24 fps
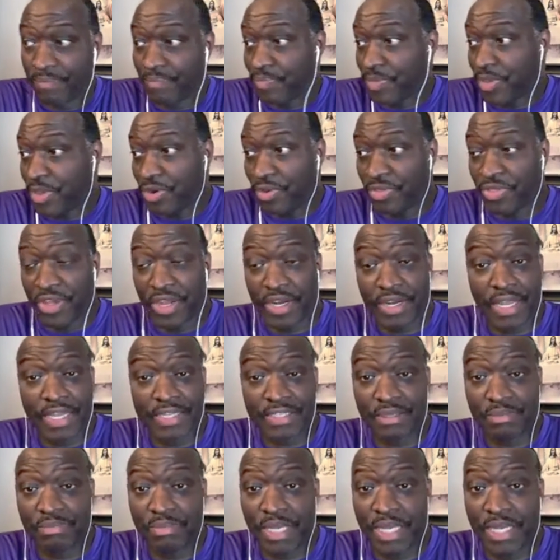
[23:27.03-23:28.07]
You don't think
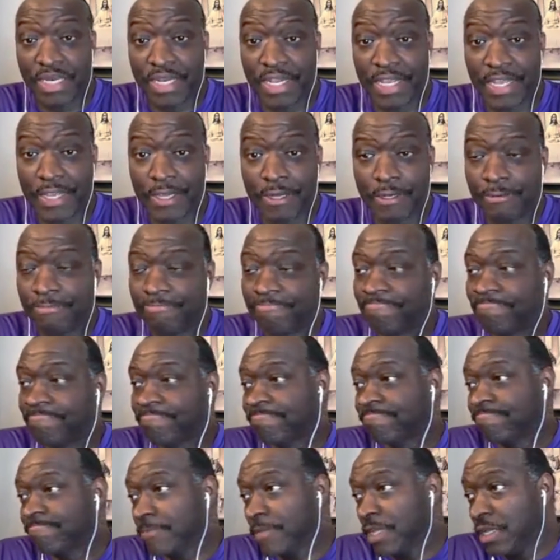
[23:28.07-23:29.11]
that's a big deal?
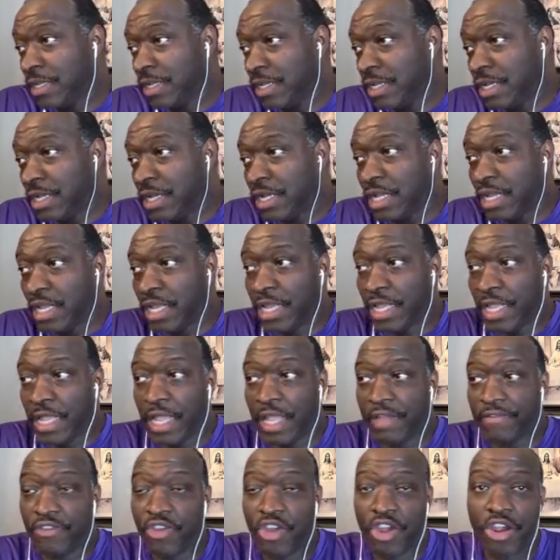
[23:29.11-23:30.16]

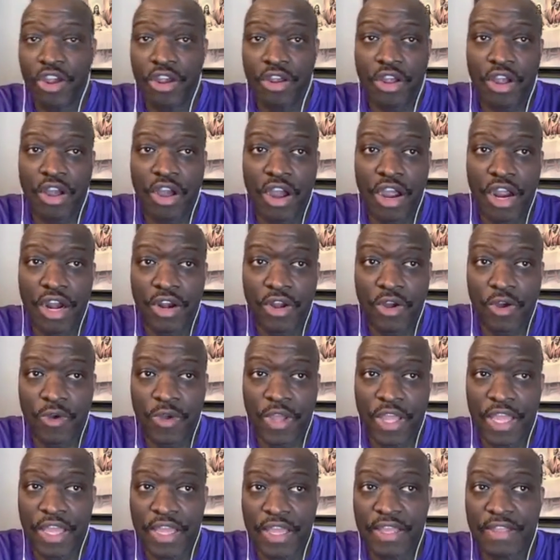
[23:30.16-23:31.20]
If your car
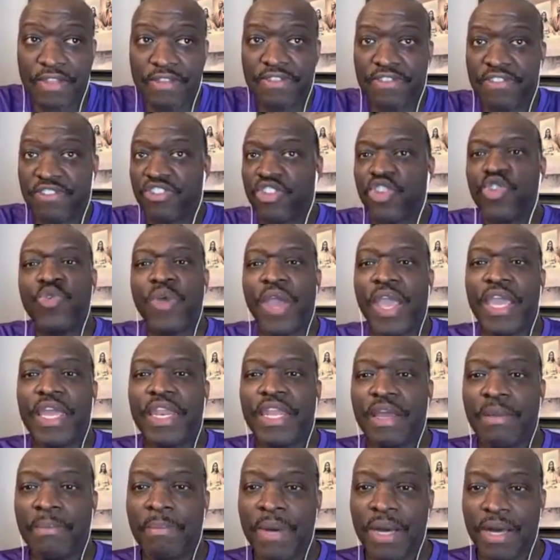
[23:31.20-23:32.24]
note is
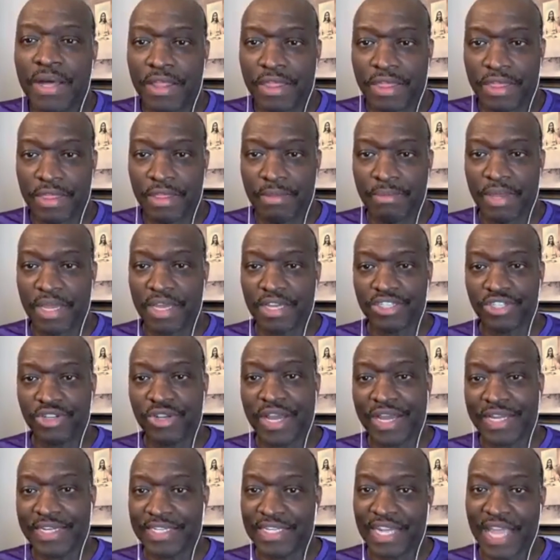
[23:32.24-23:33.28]
$280 a month because you
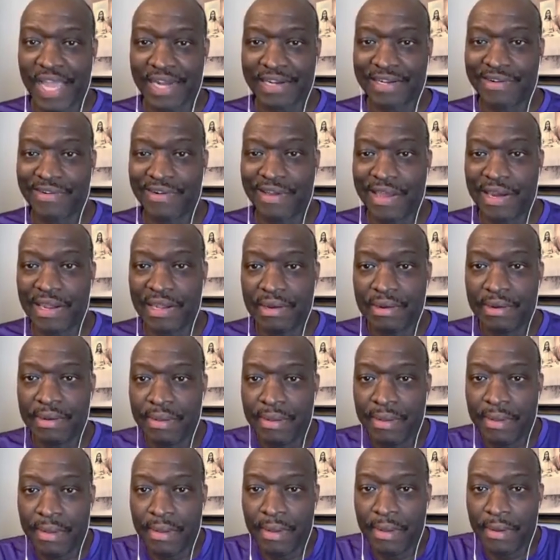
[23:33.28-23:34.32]
got jacked credit,
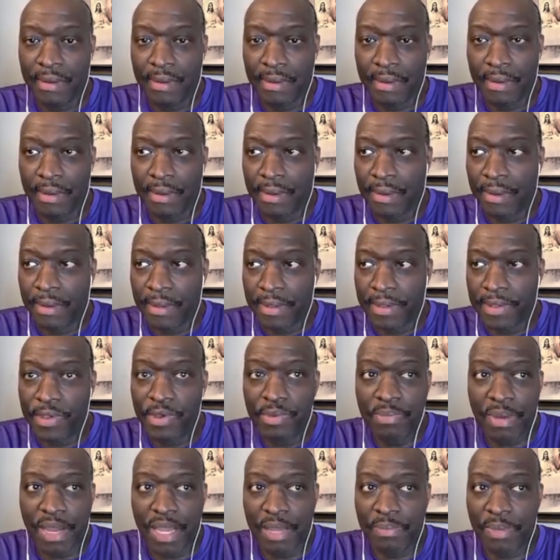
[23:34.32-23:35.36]

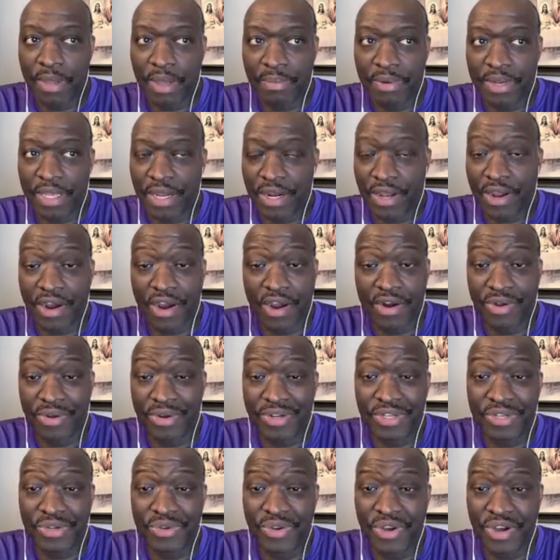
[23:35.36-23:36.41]
you might be able to get a car note
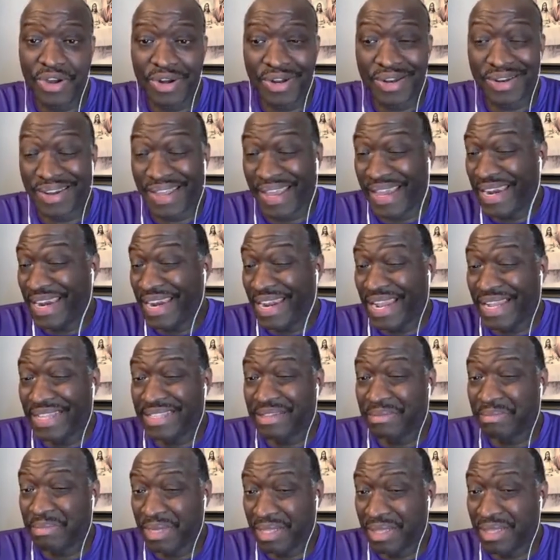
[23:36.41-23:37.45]
of $200.
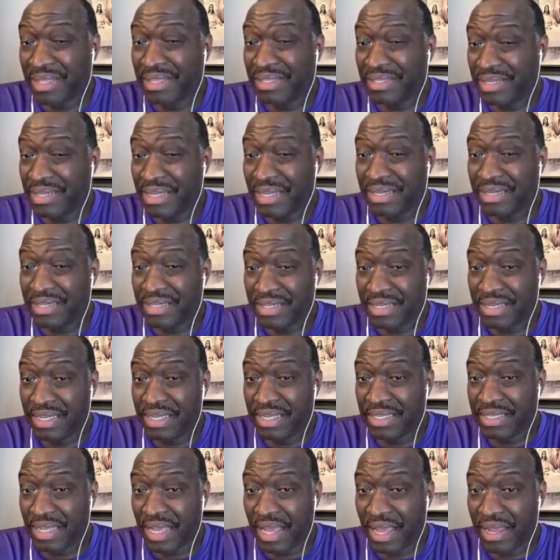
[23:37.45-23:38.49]
$80 a month is nothing to
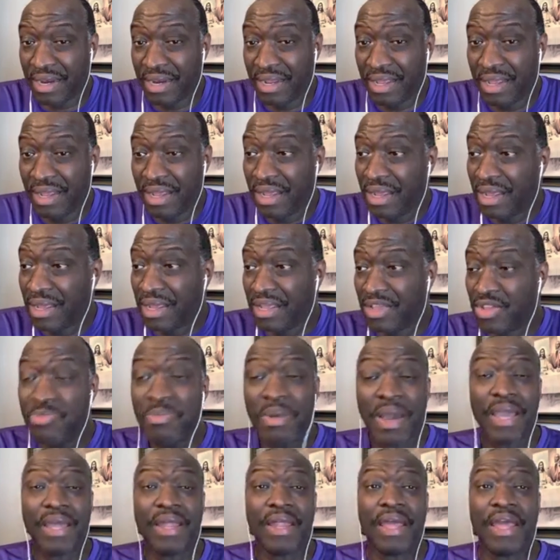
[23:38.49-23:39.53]
sneeze at. You
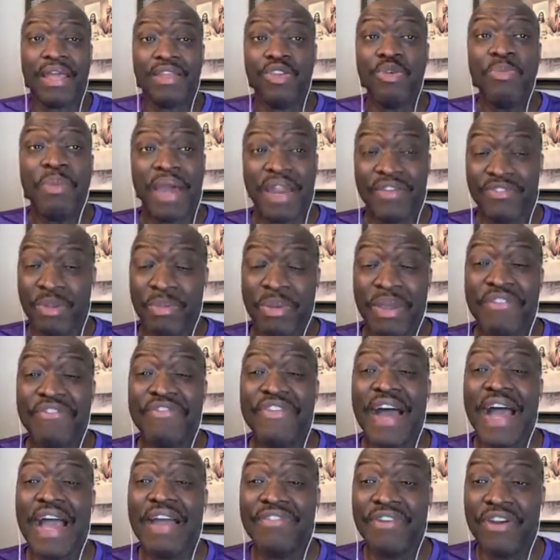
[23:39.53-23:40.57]
might have to pay
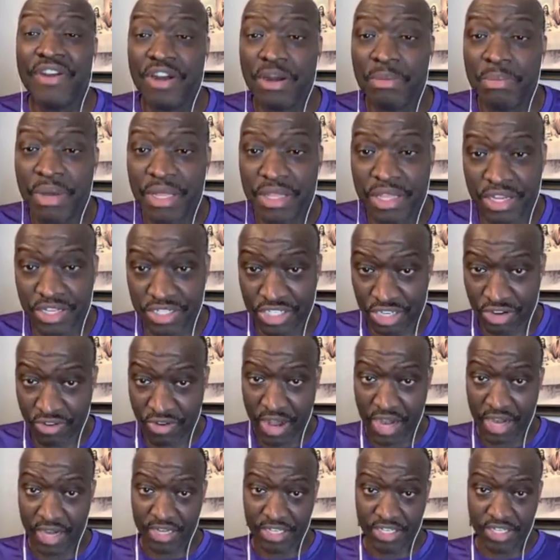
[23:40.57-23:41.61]
$500 a month because your
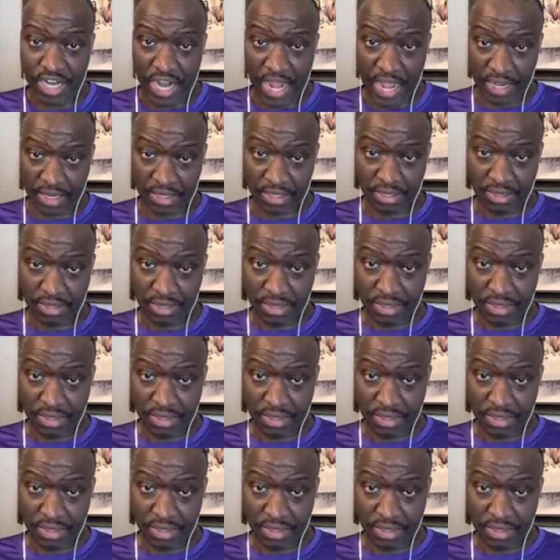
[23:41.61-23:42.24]
credit is jacked.